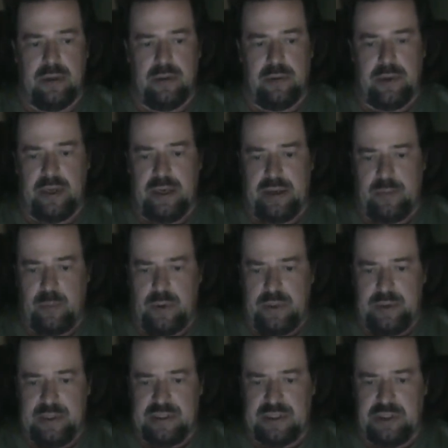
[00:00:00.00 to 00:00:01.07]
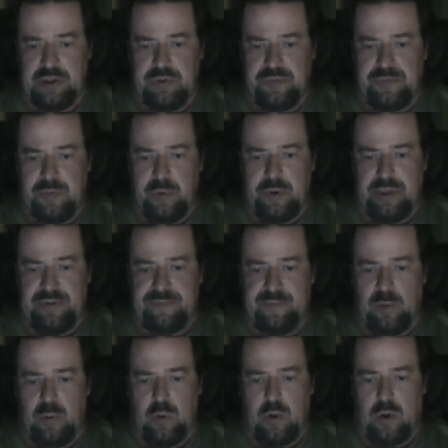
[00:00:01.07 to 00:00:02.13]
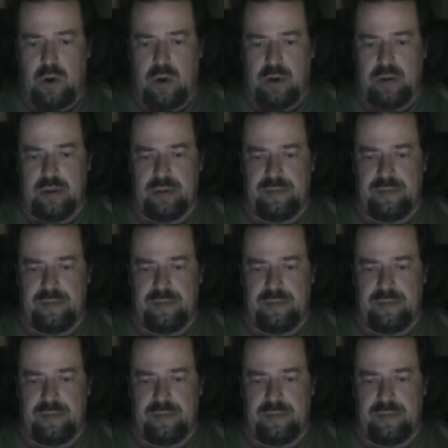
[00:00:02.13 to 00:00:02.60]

We got one that's 244.